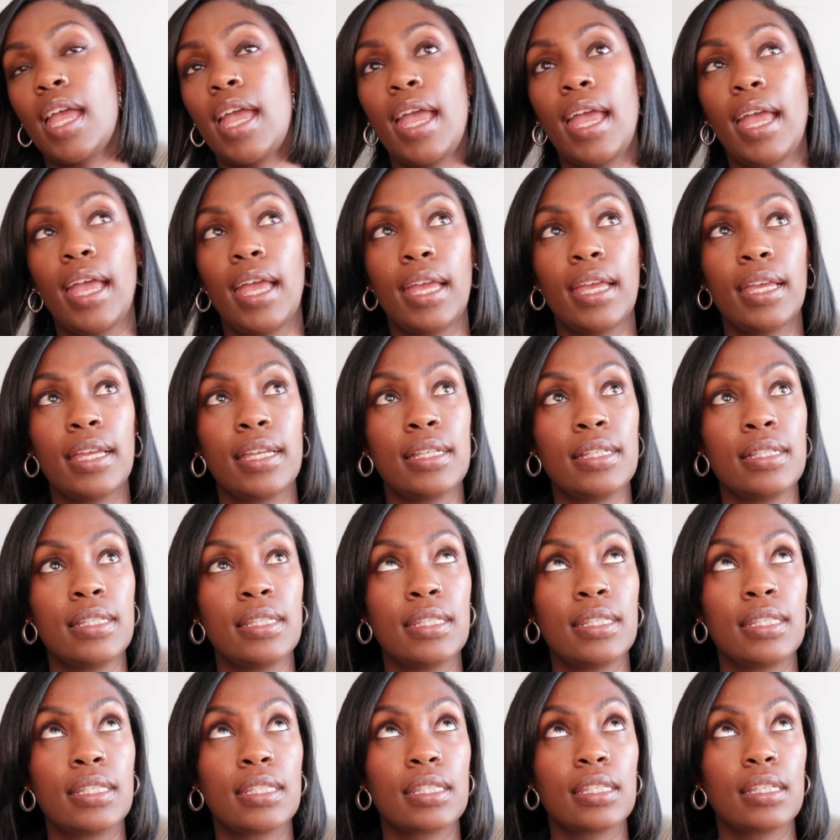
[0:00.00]

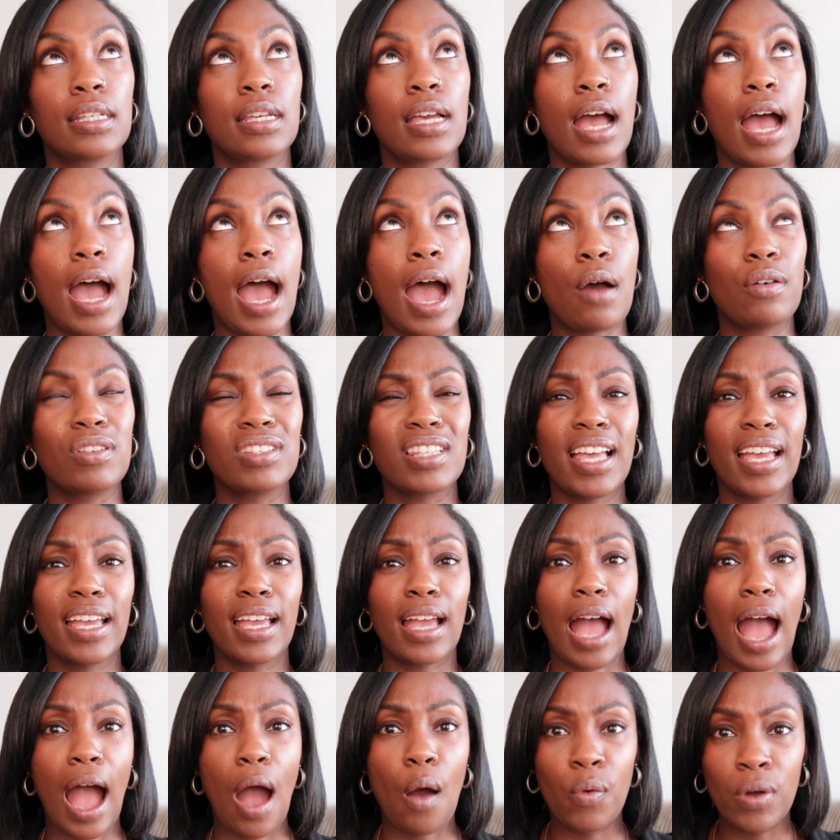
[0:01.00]
and I was
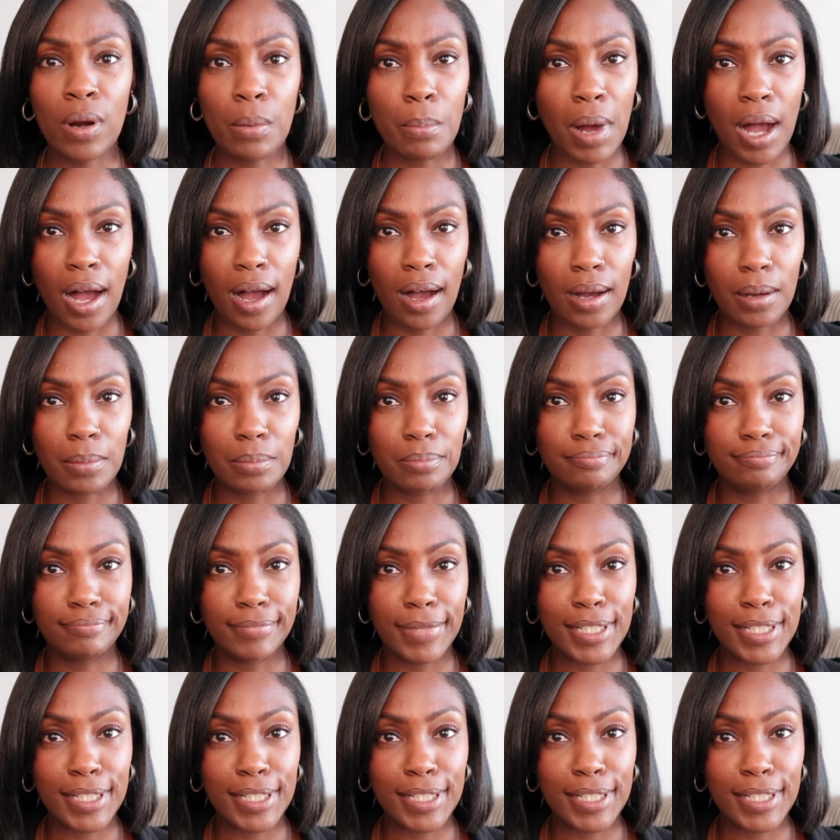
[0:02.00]
like, I want a bob.